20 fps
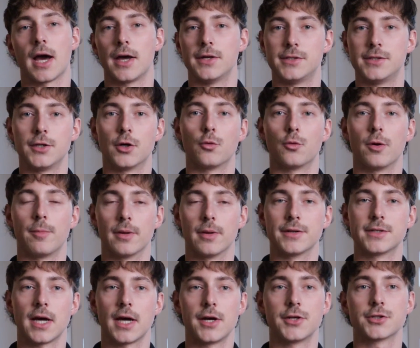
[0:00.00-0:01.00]
ACL
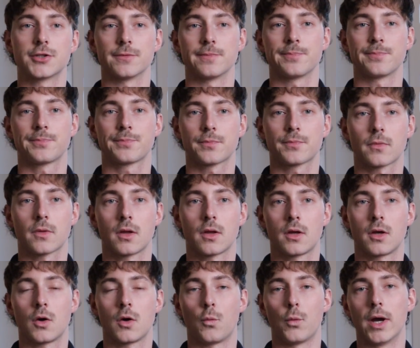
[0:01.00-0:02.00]
rehabilitation,
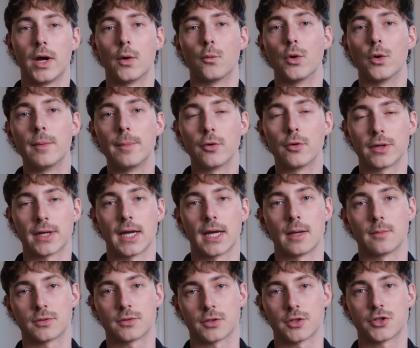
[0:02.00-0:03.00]
where rebuilding
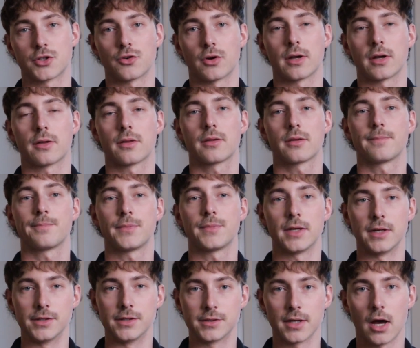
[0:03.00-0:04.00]
hamstring strength
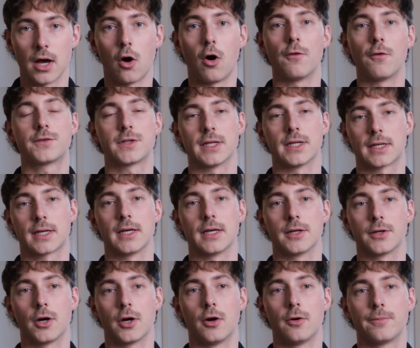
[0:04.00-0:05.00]
is often a
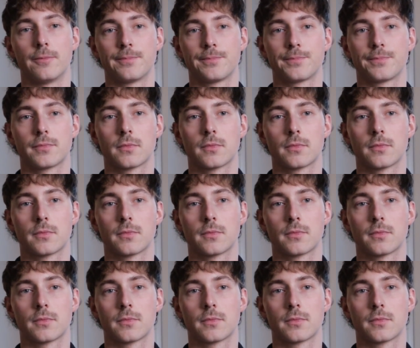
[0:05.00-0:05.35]
key goal.